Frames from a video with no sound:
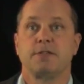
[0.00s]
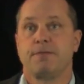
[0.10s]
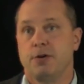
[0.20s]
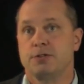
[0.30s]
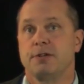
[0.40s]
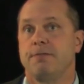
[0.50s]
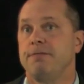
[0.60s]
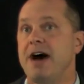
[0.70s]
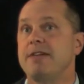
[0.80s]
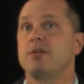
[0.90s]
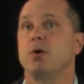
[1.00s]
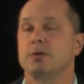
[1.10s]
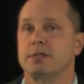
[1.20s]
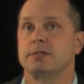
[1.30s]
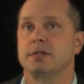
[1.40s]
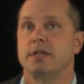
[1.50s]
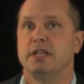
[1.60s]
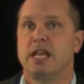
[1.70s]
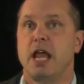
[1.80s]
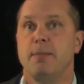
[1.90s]
is the first of 5 courses
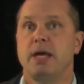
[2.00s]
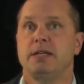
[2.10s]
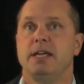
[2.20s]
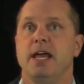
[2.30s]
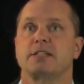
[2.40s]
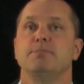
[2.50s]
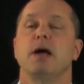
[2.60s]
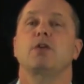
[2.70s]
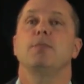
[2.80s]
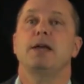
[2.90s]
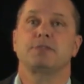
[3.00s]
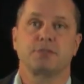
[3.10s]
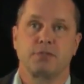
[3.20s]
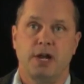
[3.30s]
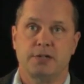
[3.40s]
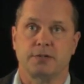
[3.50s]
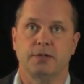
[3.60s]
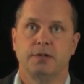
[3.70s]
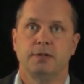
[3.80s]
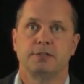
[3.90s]
in the MITSCAXX MicroMaster's
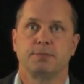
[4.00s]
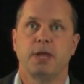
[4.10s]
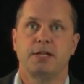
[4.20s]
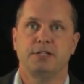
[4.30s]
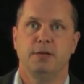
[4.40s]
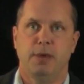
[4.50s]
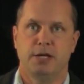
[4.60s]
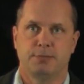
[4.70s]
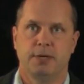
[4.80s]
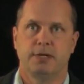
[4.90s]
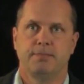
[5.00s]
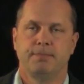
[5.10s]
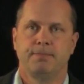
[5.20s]
credential in Supply Chain Management.